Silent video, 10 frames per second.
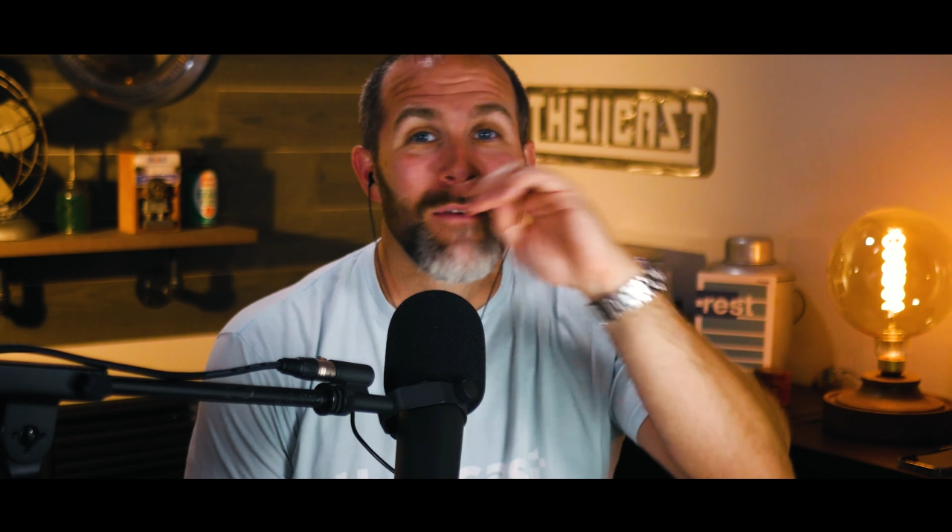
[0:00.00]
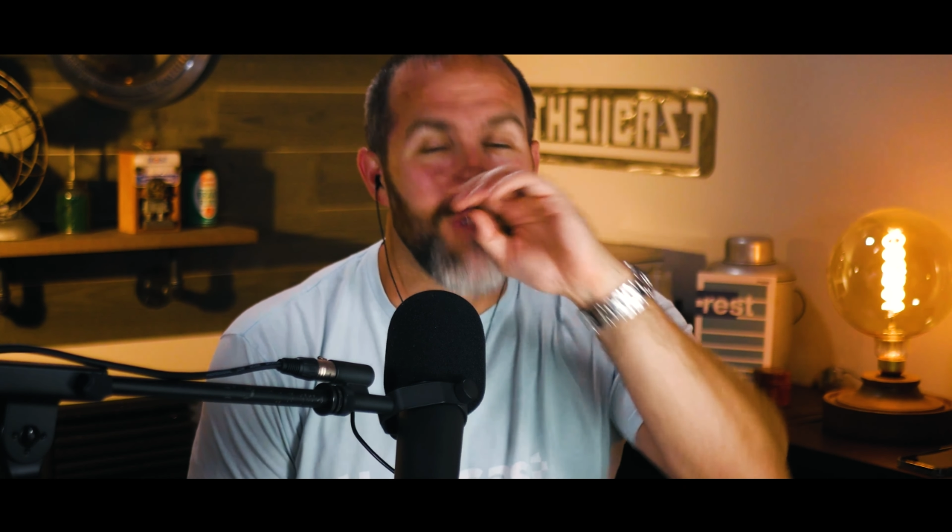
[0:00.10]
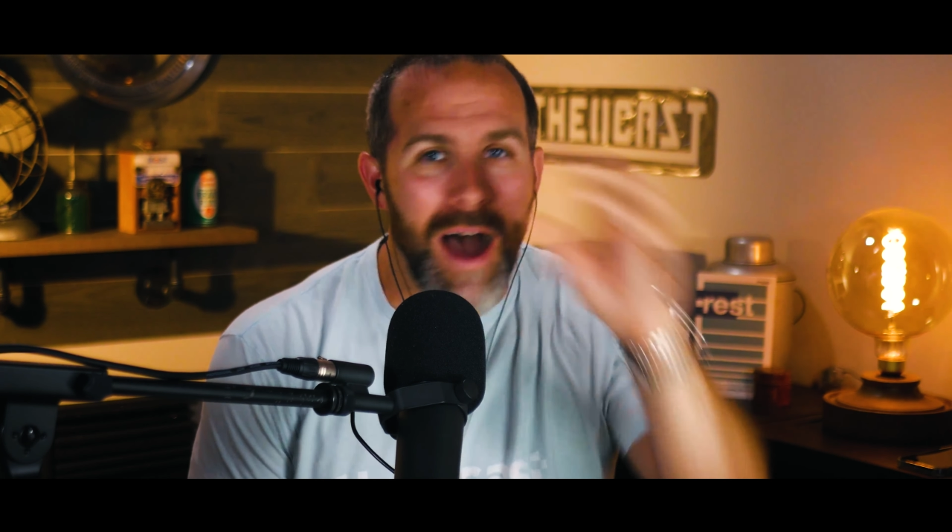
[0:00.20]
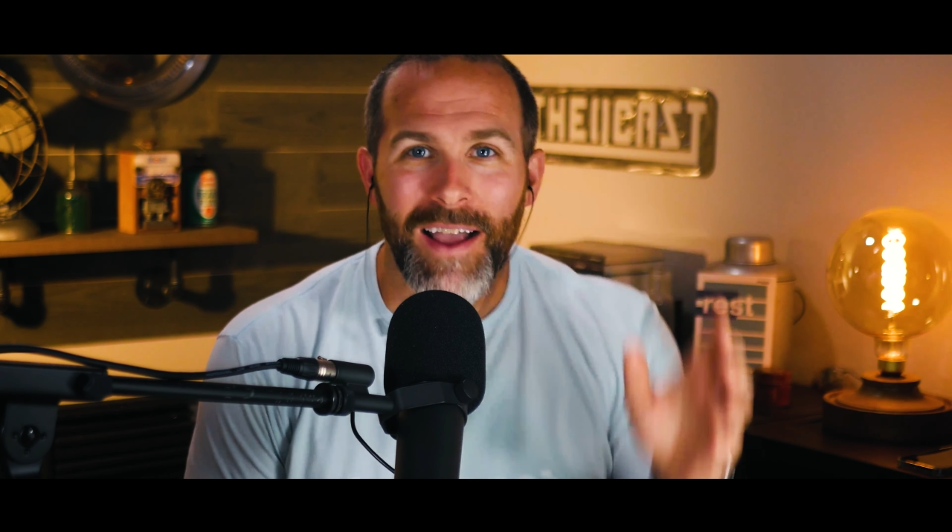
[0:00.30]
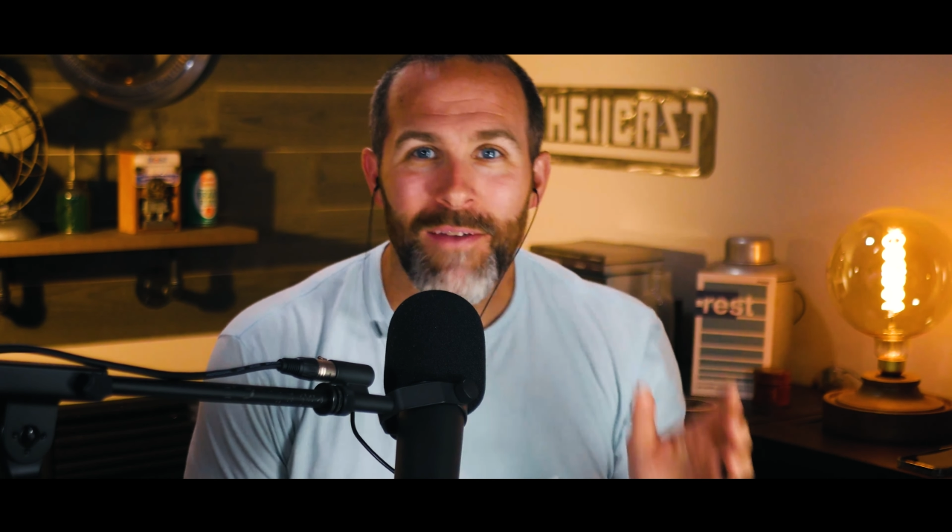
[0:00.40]

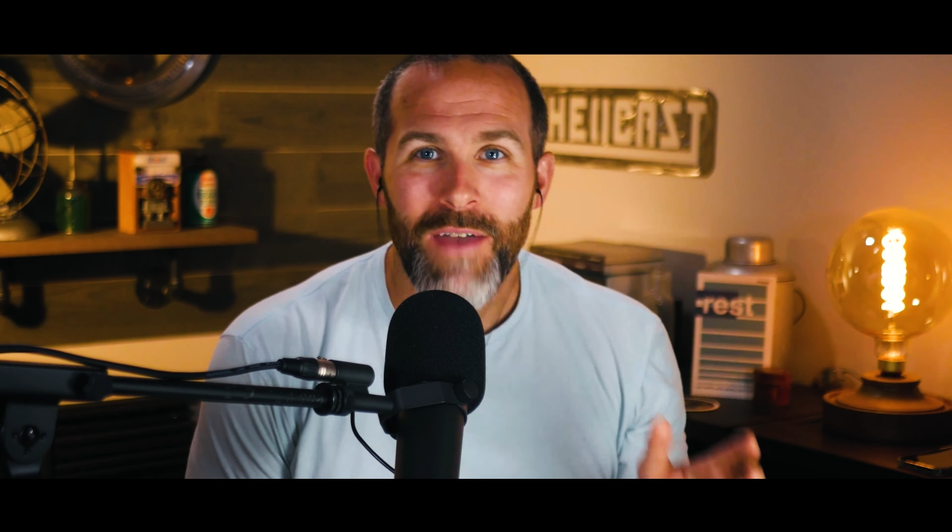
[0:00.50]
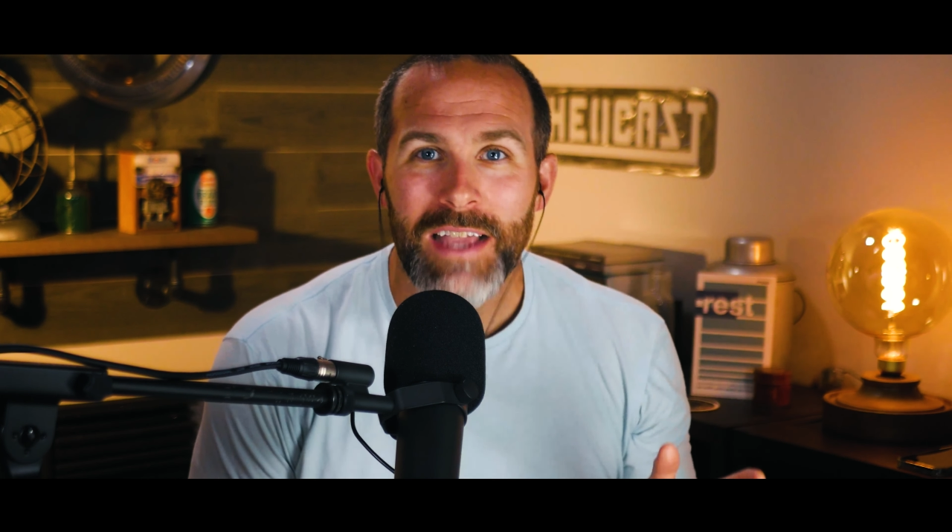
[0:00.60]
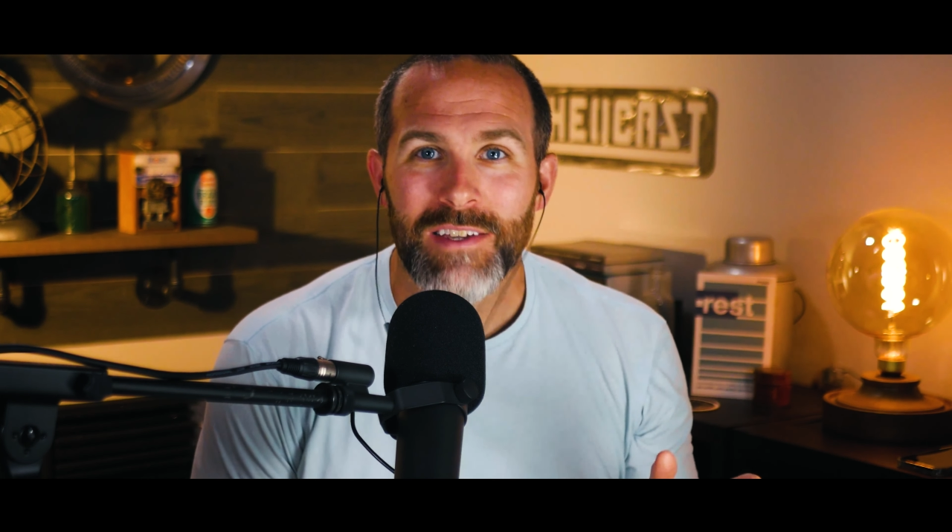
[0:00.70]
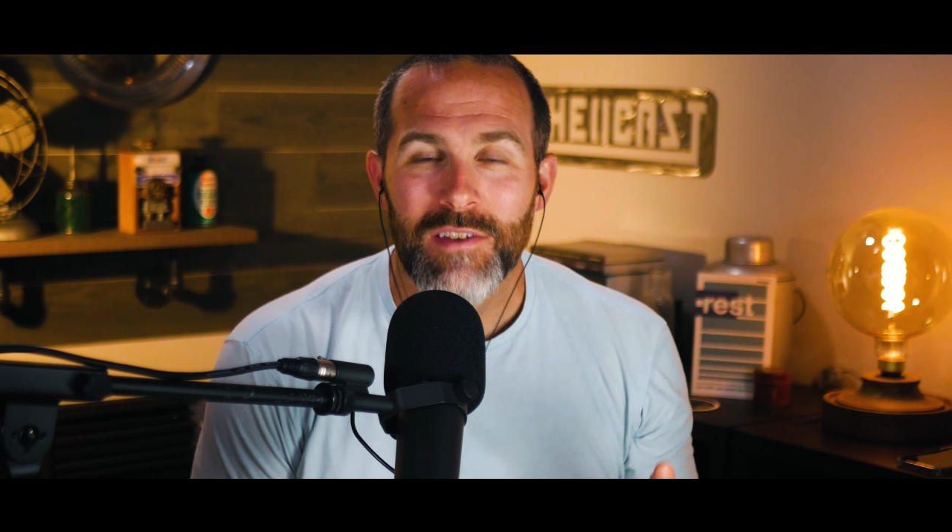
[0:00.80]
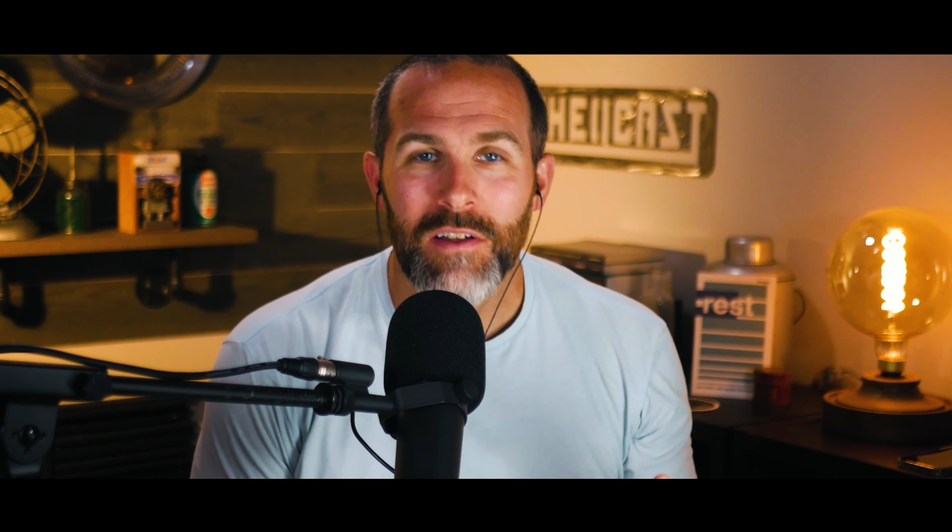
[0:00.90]
Rock of
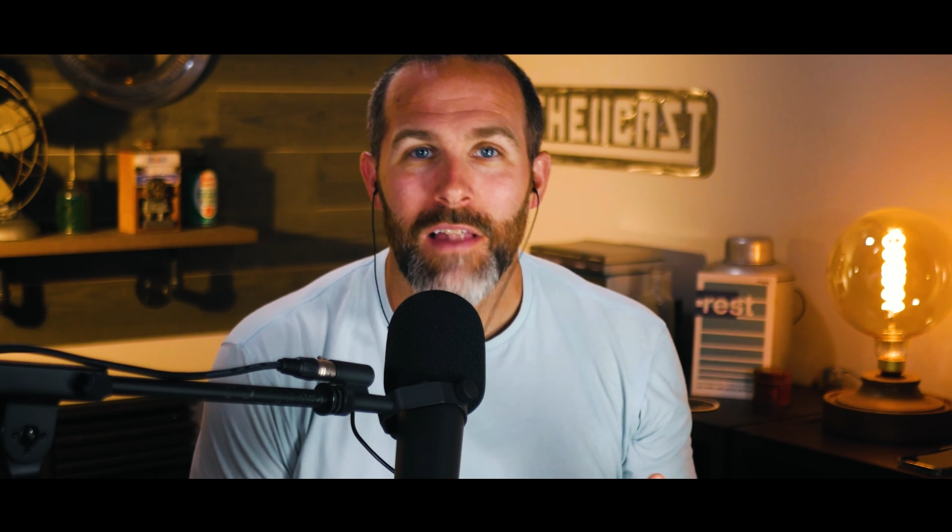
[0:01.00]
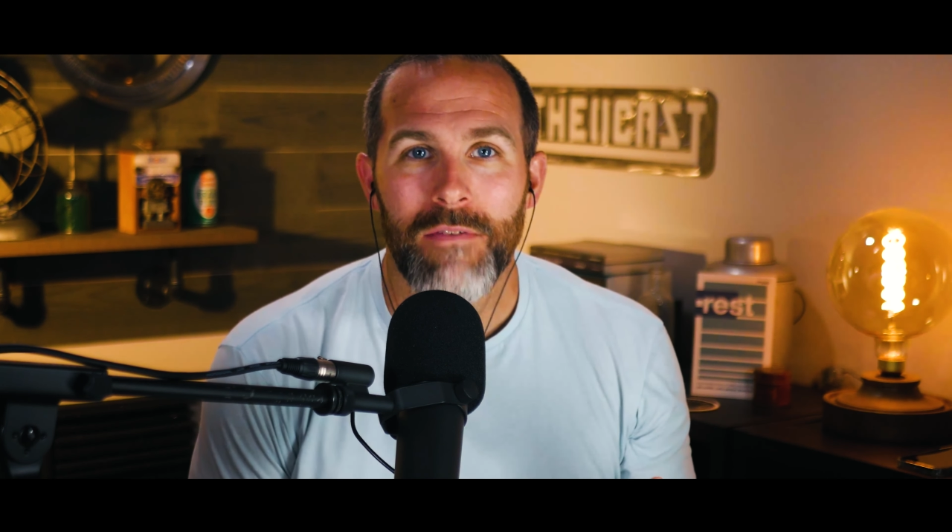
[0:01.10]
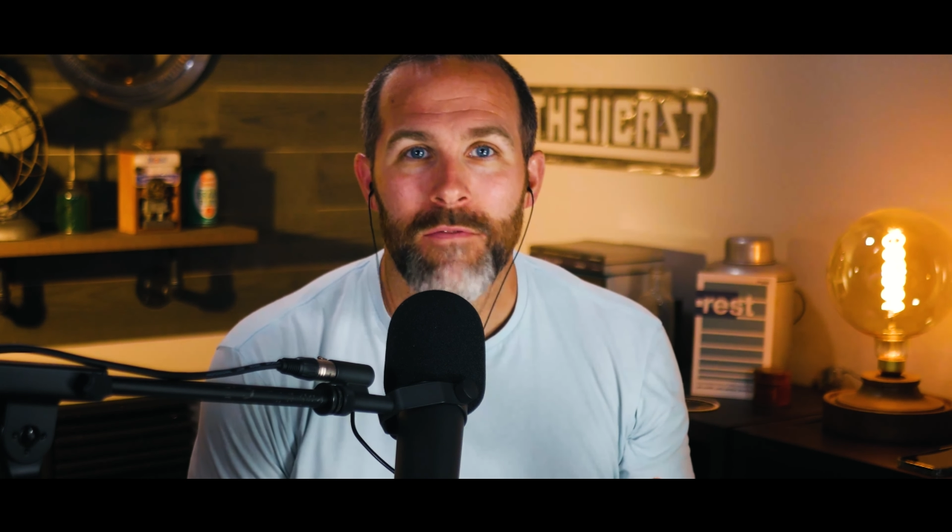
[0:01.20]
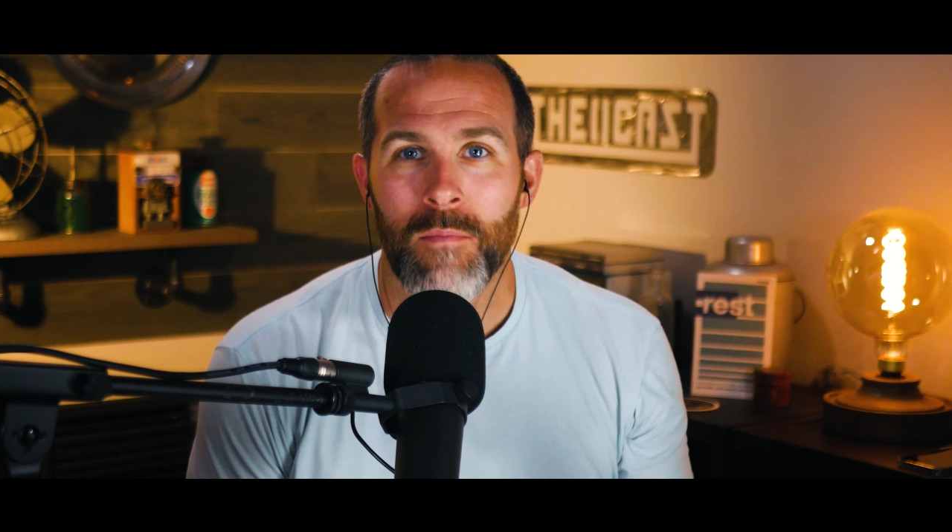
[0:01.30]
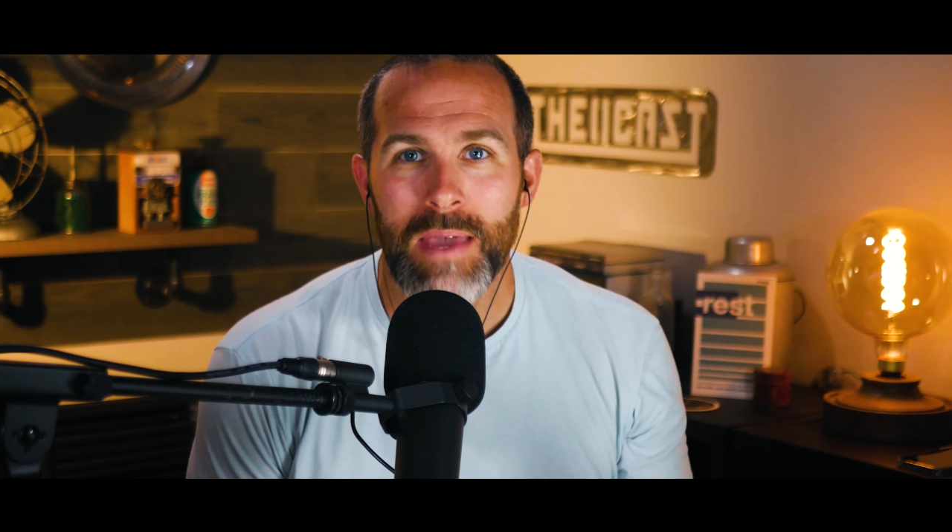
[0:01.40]
ages
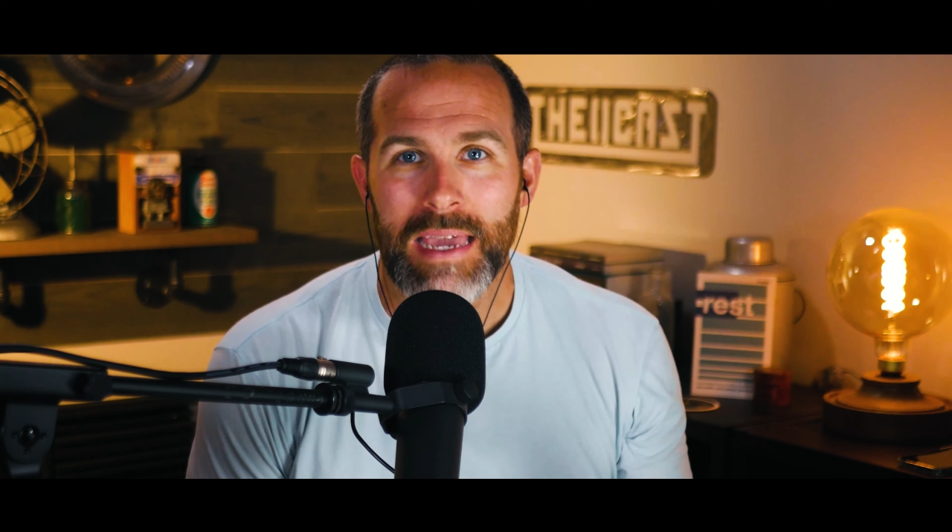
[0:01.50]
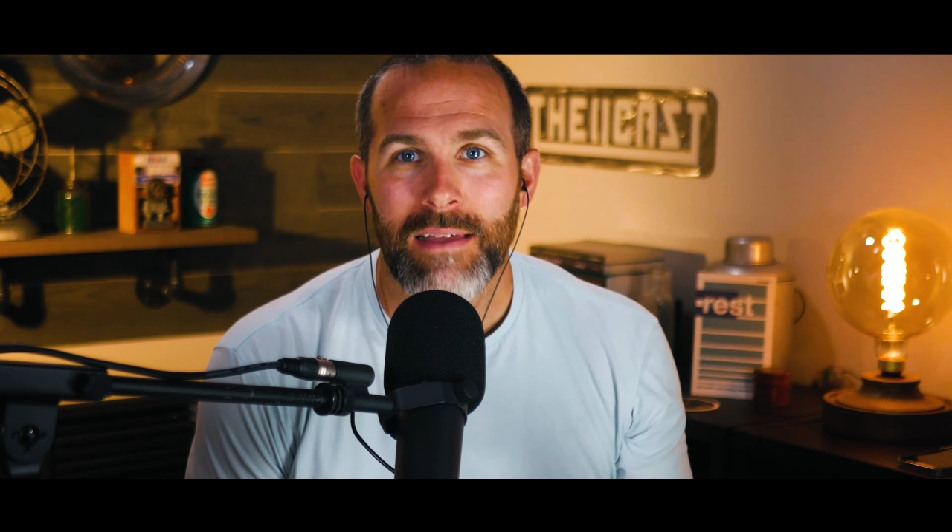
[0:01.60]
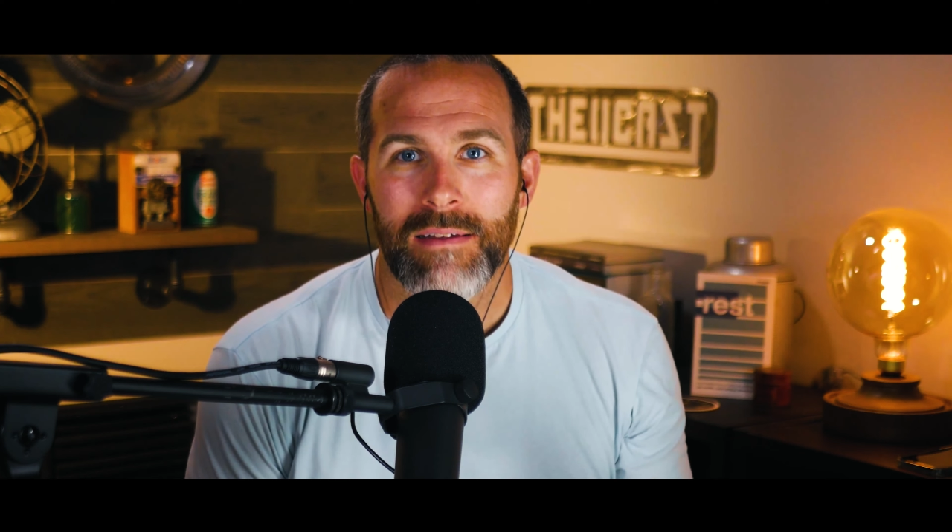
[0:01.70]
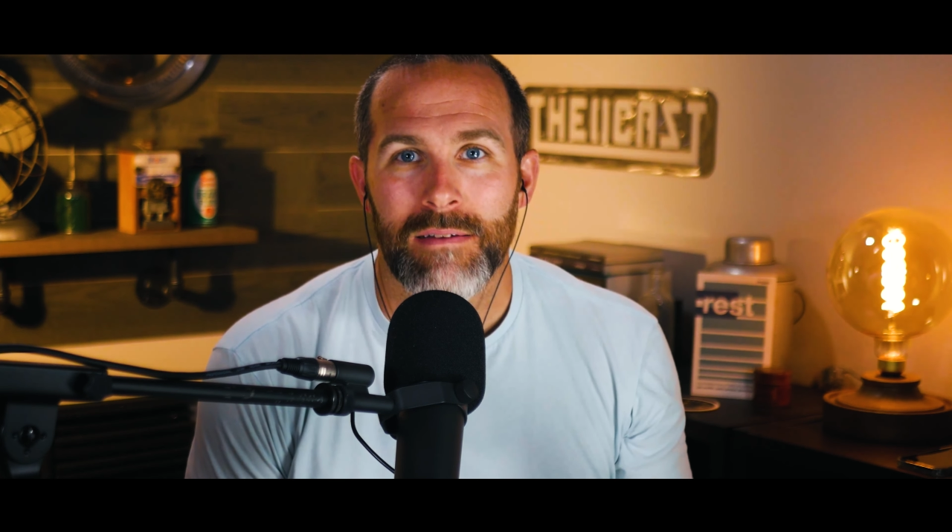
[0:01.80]
cleft for me.